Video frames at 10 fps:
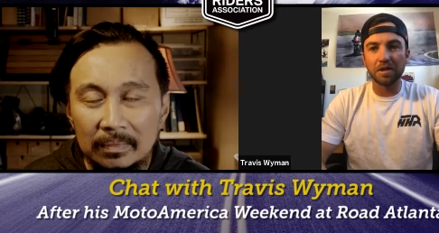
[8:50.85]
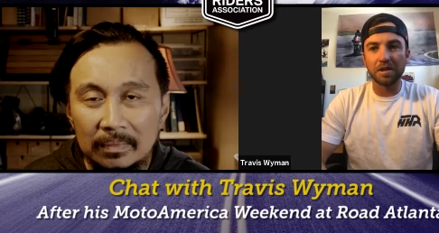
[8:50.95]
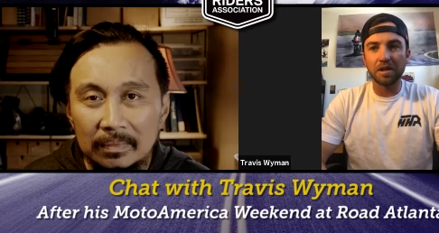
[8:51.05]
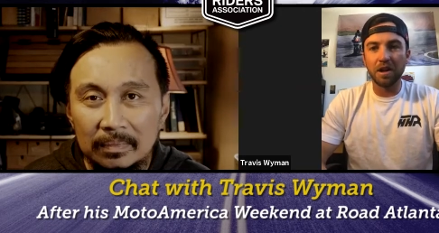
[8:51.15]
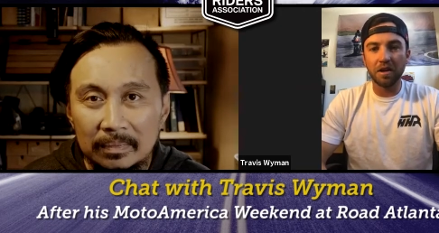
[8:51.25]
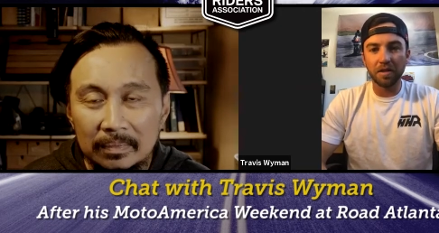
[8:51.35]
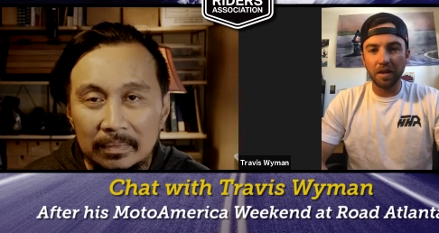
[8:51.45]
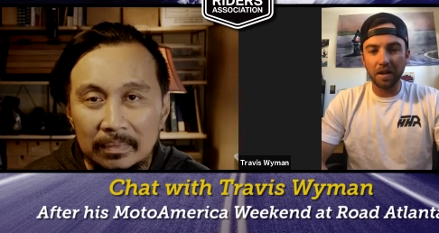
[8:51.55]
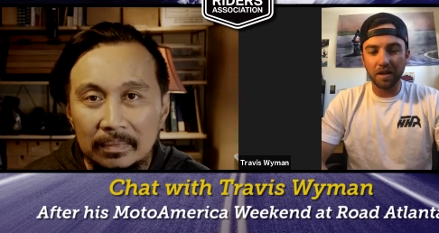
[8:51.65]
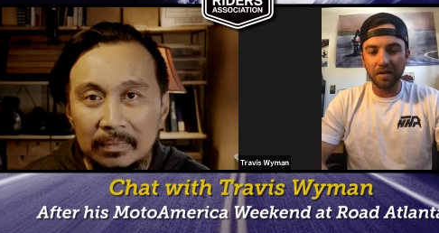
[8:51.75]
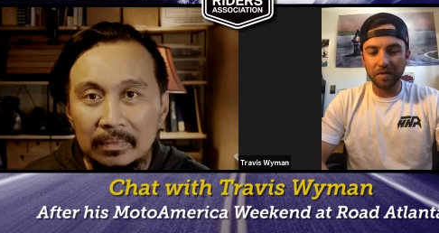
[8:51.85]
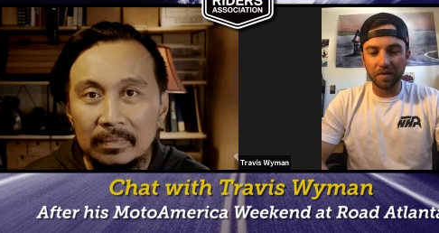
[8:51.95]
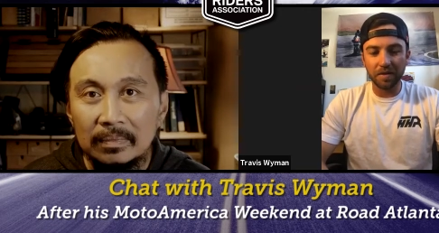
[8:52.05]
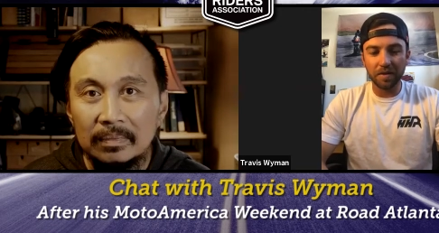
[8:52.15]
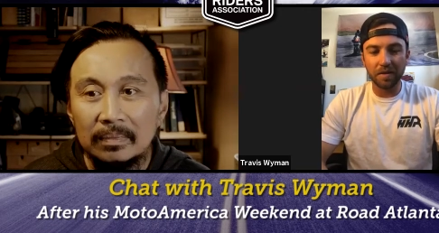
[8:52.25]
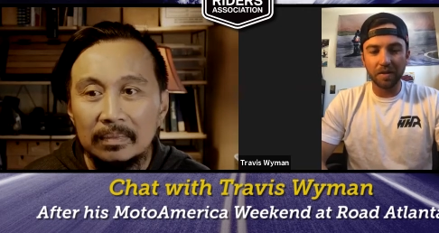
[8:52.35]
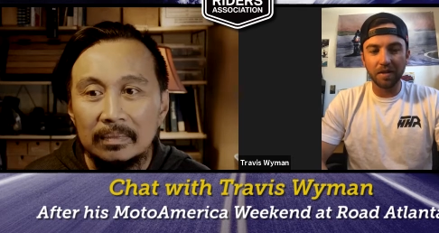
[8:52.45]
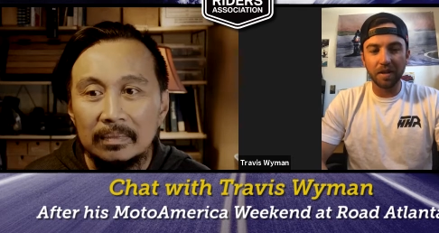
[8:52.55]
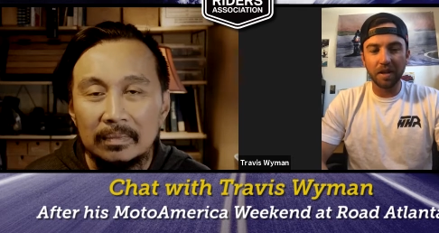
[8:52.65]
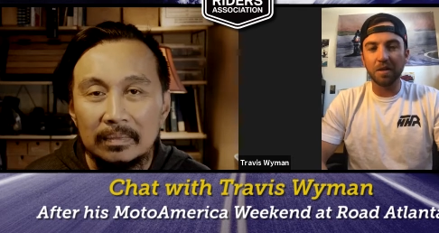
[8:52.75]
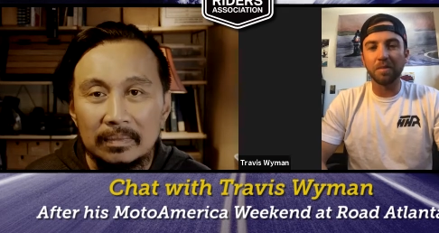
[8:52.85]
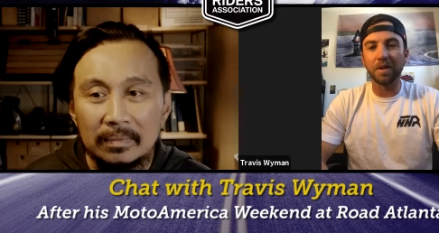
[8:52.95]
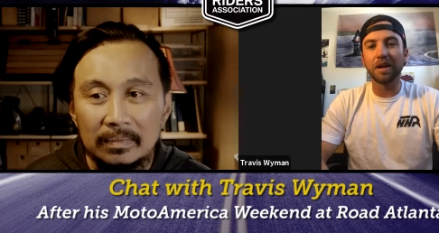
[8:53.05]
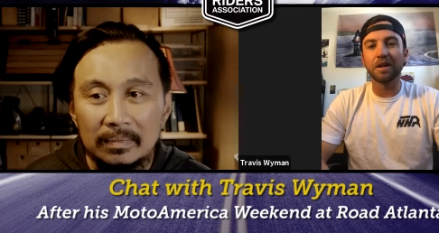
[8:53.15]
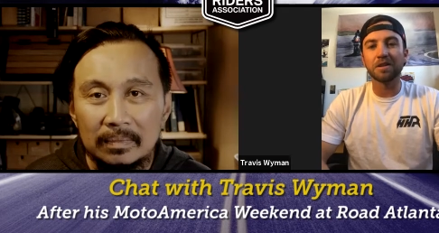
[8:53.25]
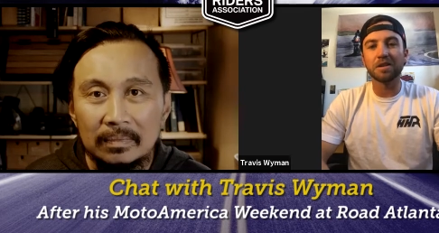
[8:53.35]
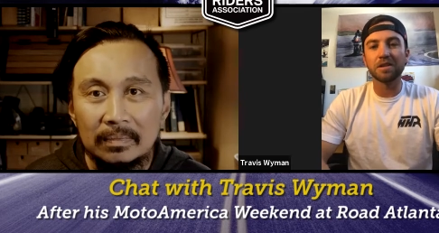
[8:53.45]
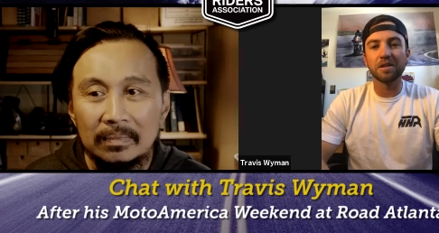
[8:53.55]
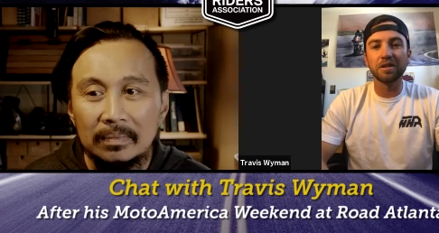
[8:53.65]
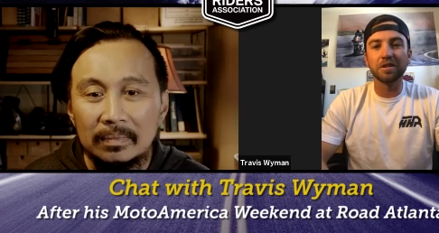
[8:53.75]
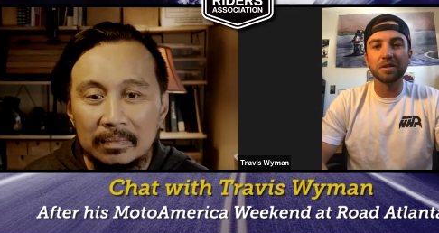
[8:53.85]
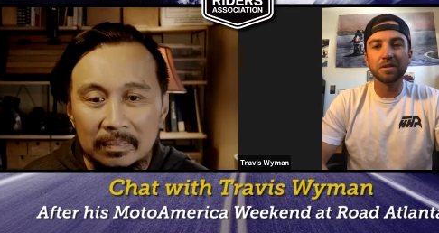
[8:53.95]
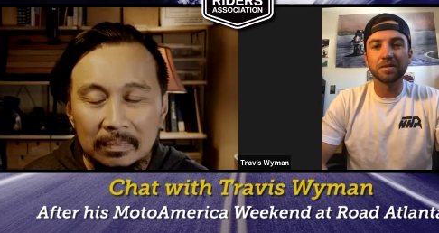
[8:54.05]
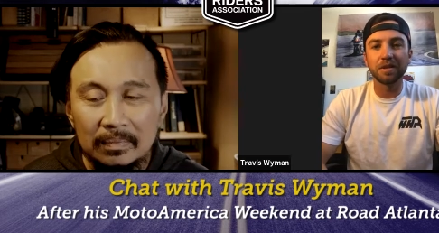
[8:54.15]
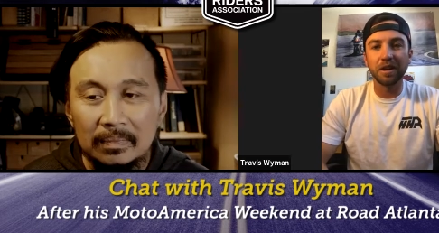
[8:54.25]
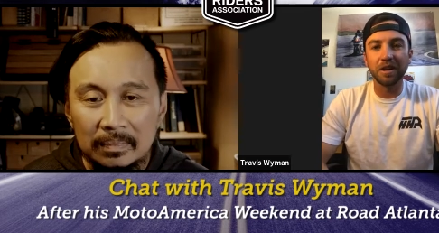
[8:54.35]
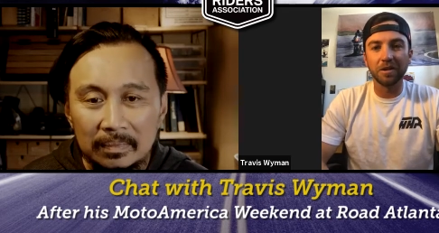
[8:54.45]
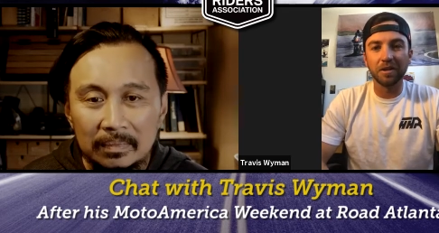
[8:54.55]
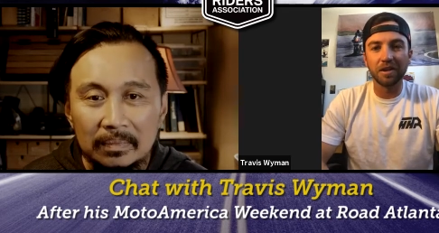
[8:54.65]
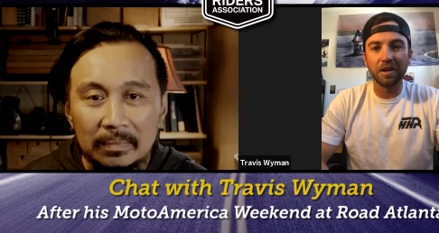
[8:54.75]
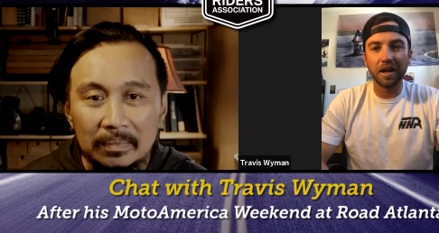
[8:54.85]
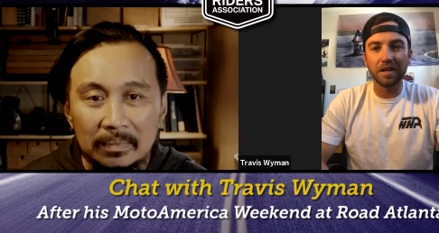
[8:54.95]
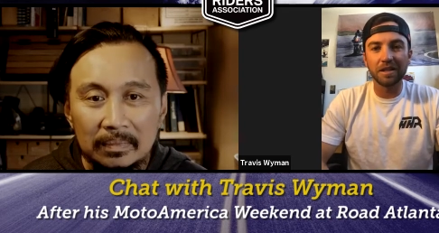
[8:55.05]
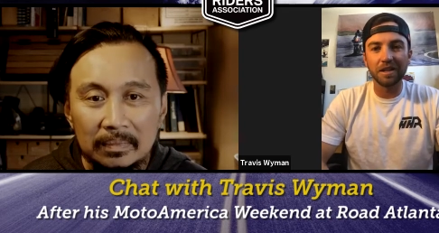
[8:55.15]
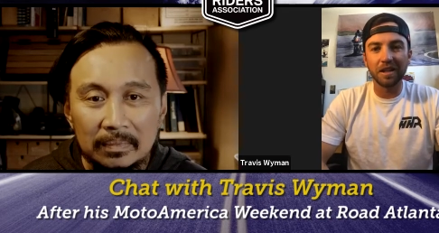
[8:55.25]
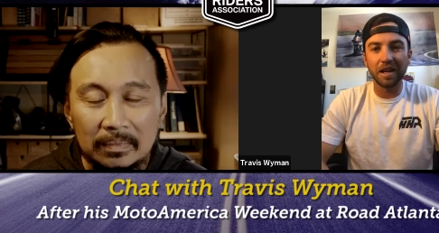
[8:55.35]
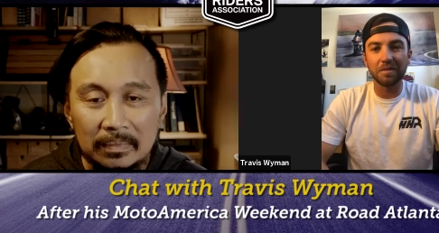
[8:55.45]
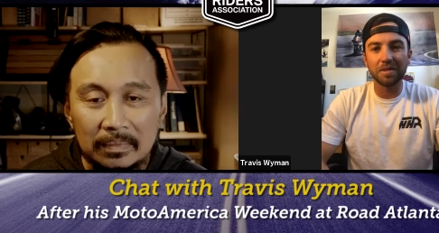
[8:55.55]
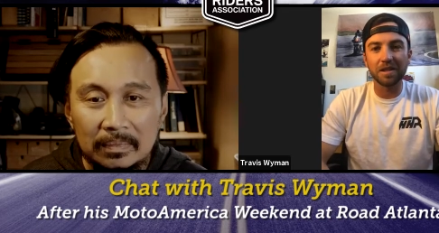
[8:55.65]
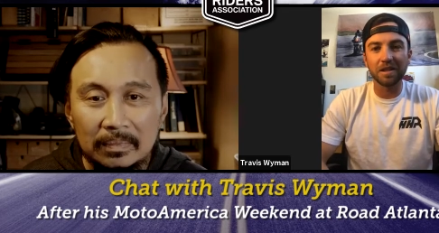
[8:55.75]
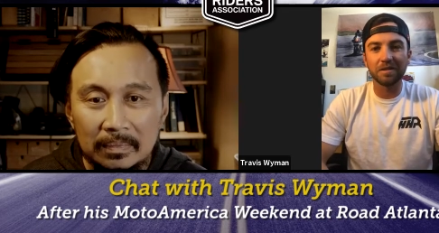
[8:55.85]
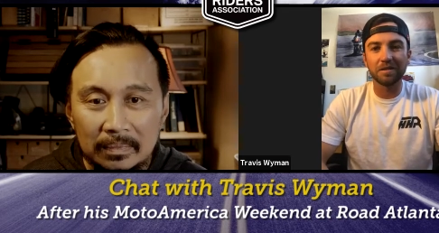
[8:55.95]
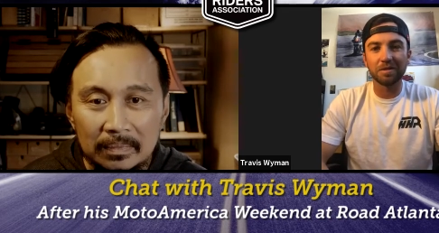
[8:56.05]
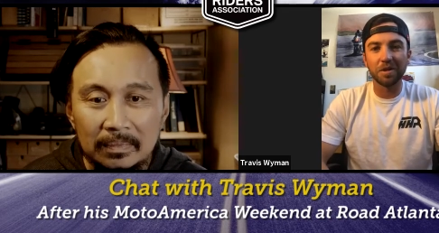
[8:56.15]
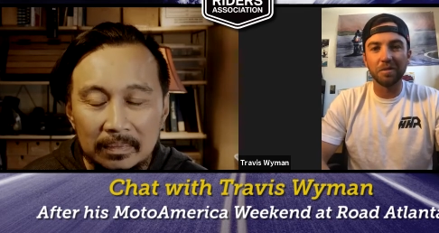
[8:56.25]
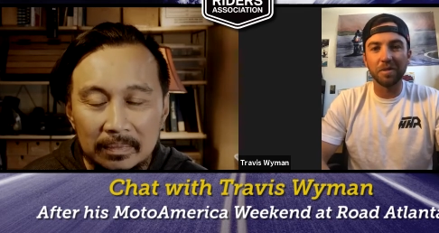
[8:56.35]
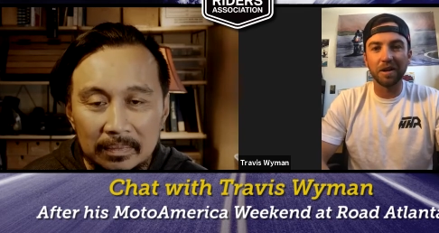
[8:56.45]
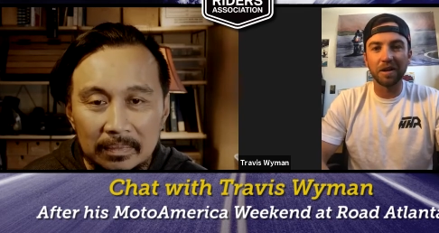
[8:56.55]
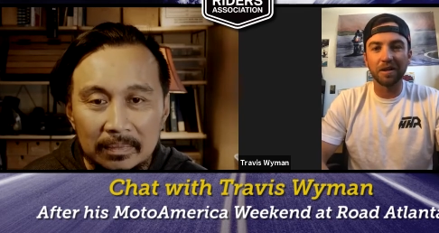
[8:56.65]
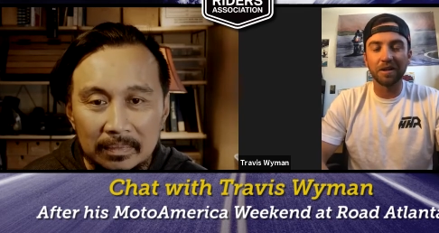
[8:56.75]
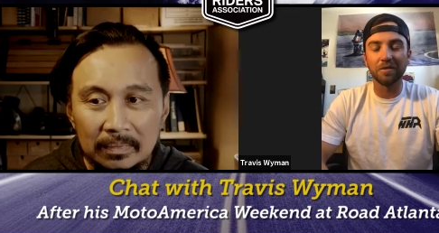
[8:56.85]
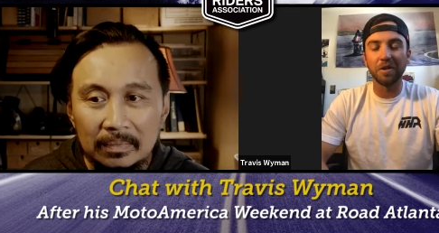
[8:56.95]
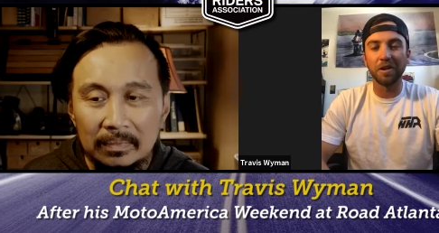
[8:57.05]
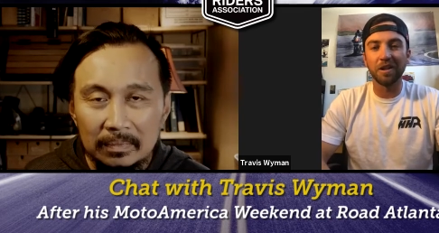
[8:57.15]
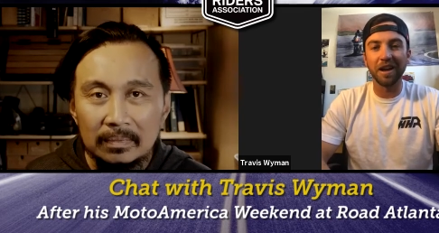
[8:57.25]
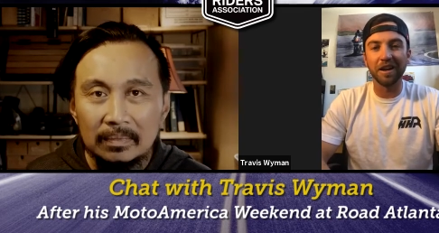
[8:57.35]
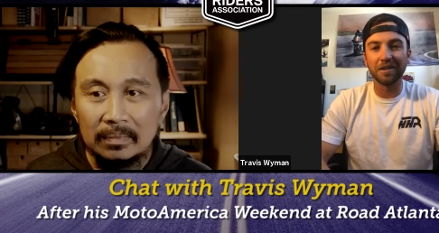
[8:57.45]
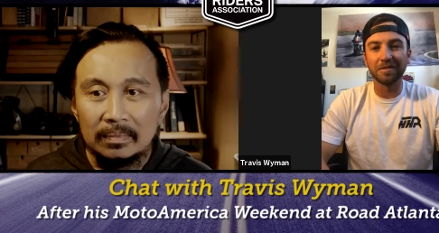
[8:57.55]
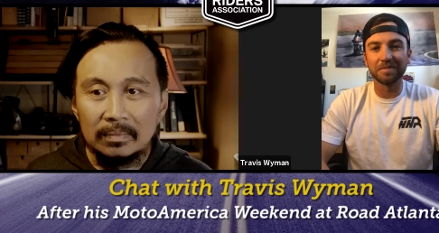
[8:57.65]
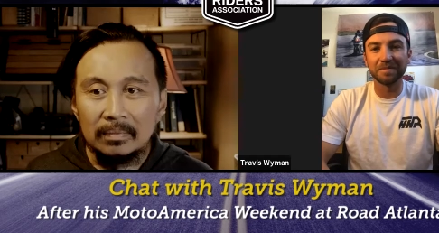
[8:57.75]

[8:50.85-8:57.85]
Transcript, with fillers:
Speaker 1: There's nothing that compares to you know 19 laps at Road America or Road Atlanta